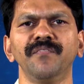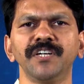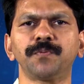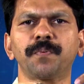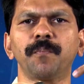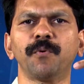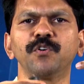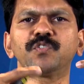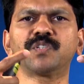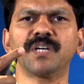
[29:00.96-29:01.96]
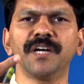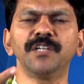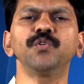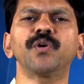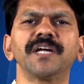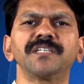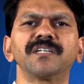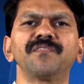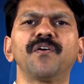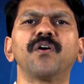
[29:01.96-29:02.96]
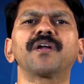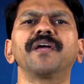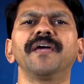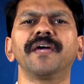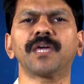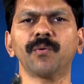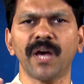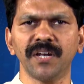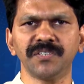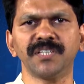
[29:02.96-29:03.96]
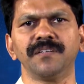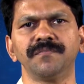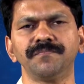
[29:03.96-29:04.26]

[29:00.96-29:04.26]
which proposed education for equality.